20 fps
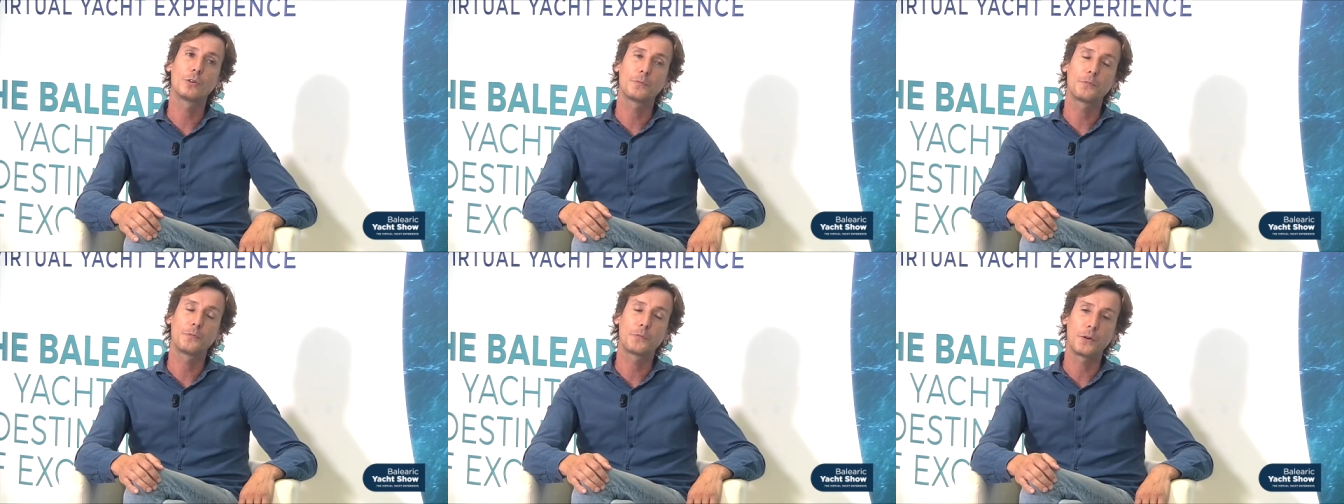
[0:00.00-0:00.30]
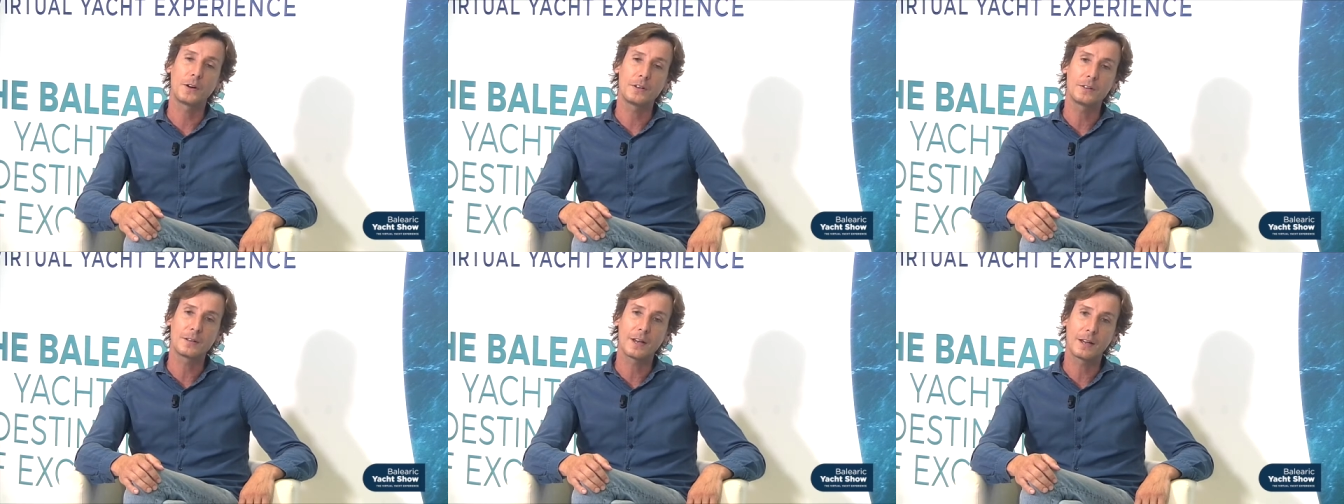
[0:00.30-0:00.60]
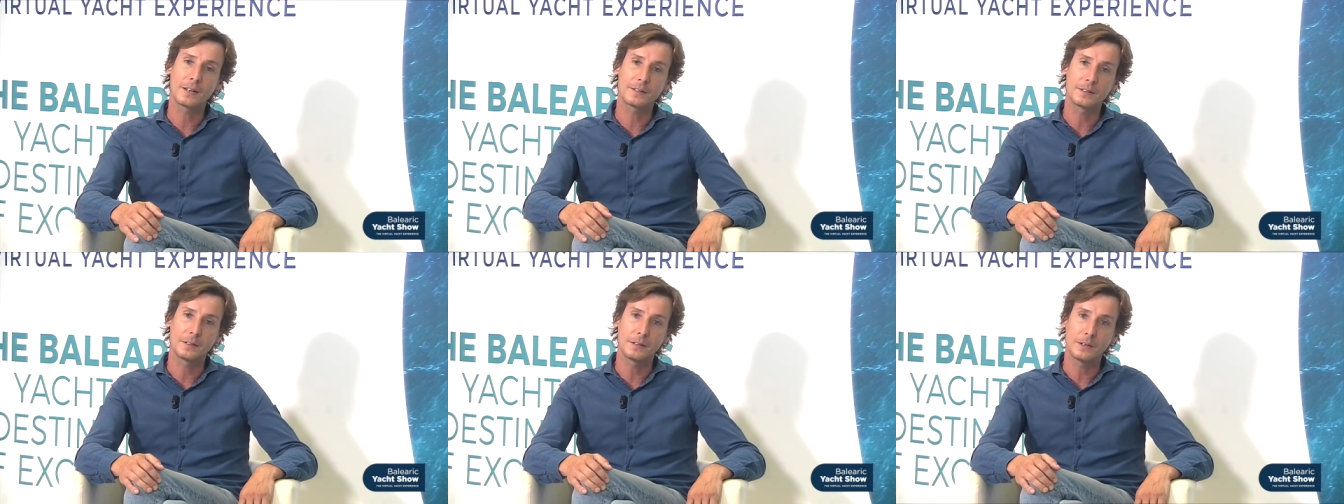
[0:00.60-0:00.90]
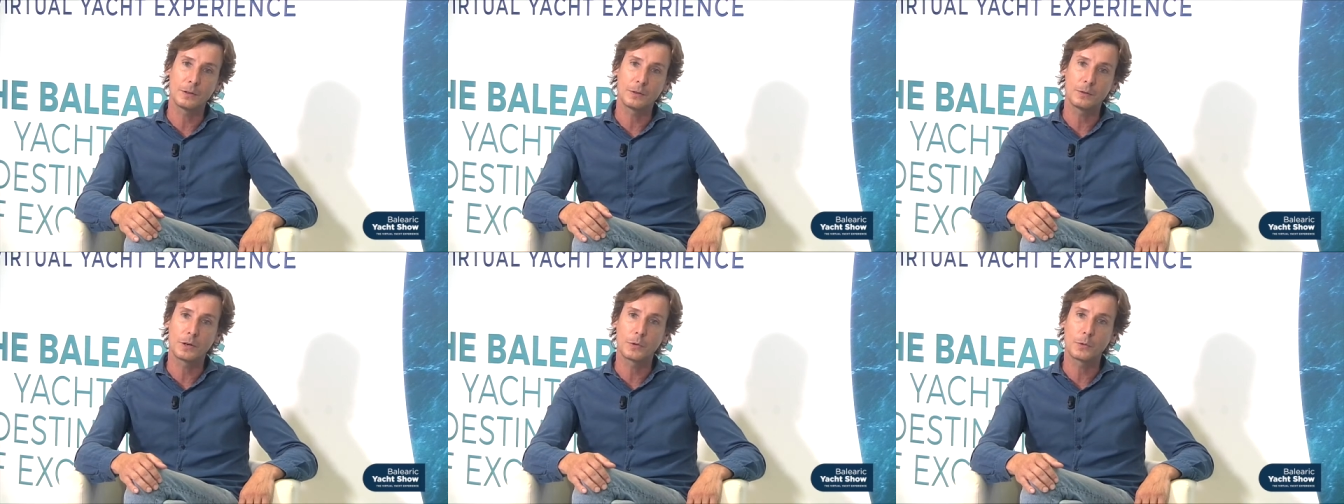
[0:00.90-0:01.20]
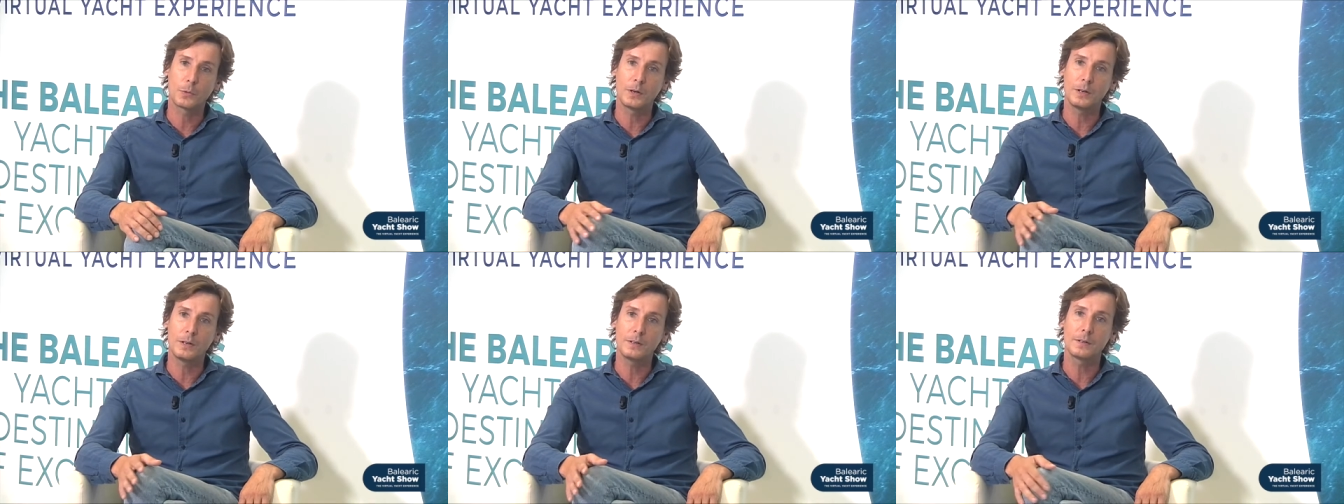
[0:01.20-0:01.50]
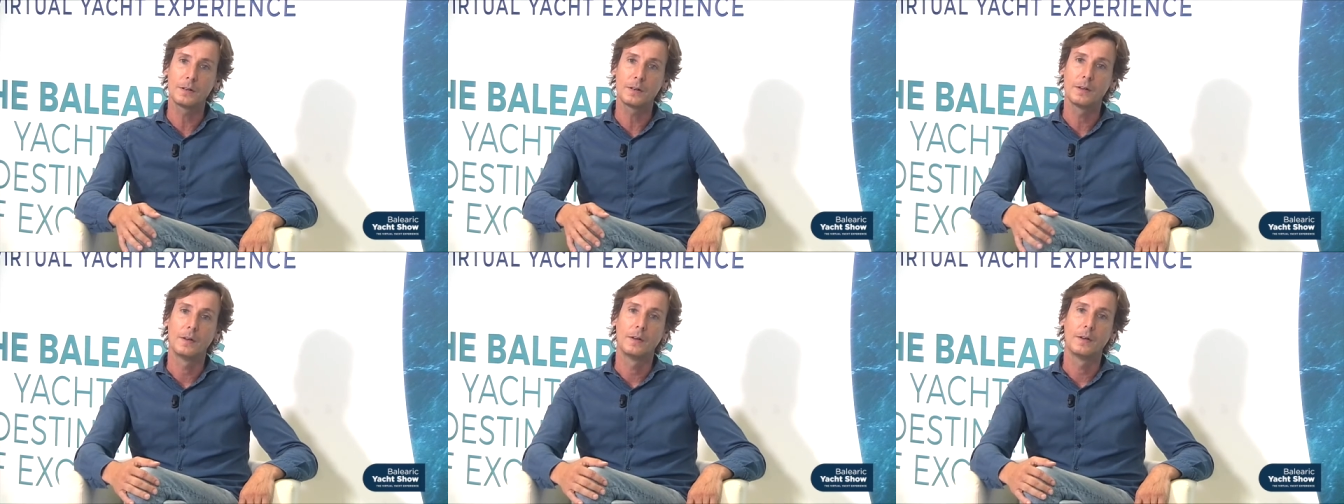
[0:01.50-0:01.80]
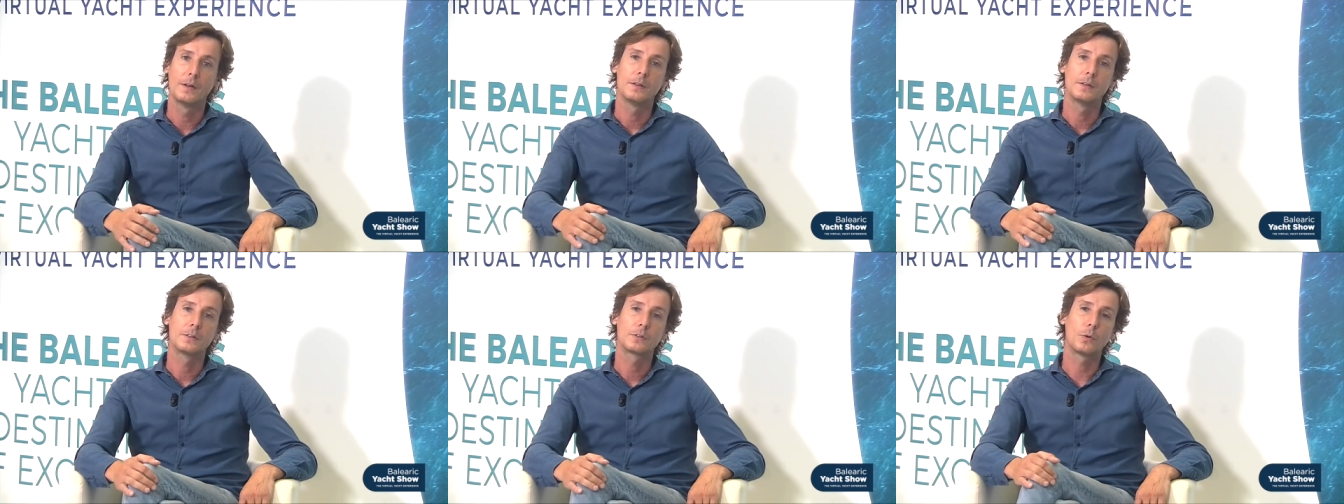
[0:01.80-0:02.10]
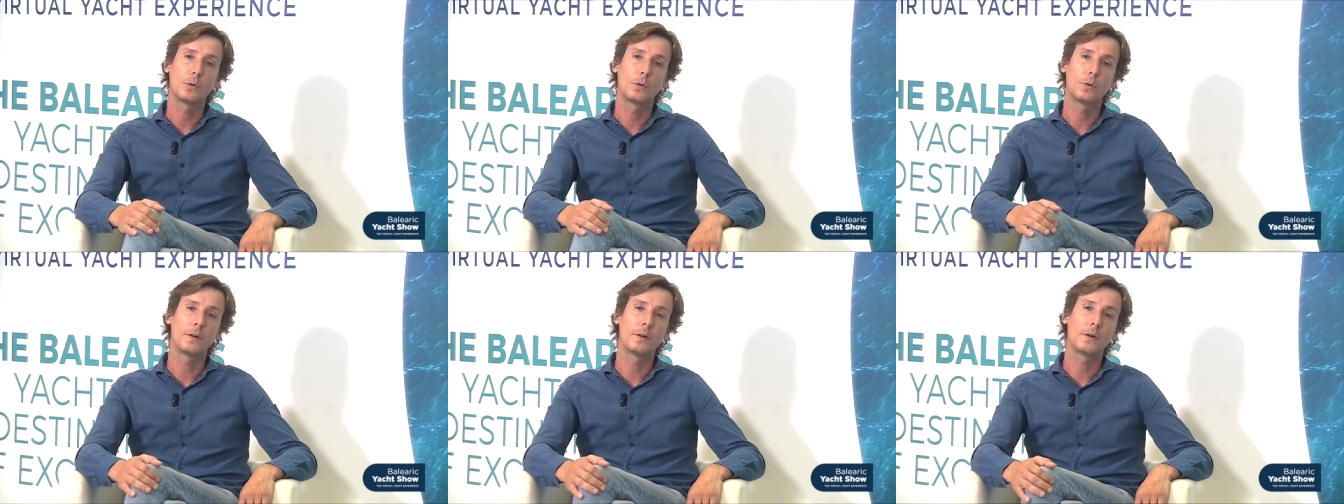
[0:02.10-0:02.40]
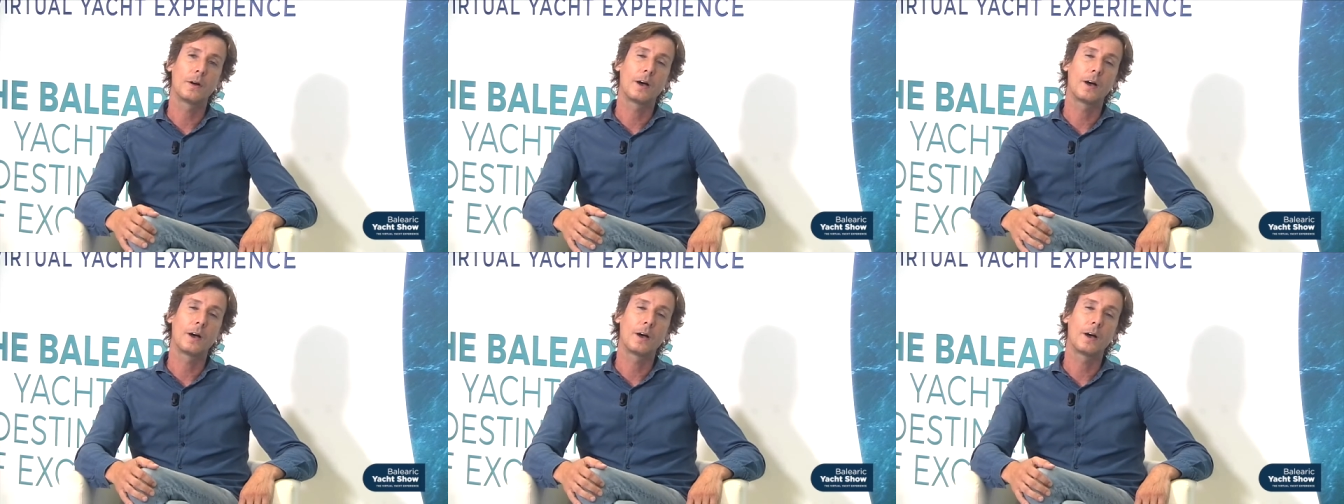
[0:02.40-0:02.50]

French has a new decree it's called uh,